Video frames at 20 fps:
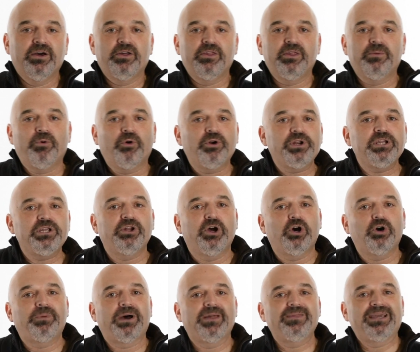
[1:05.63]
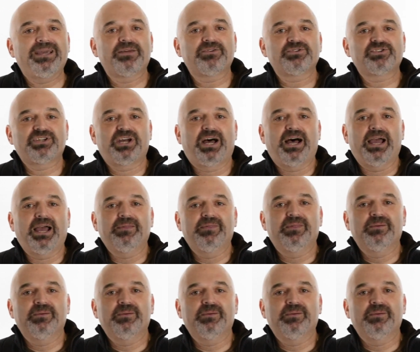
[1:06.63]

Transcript: The more you know about the other side,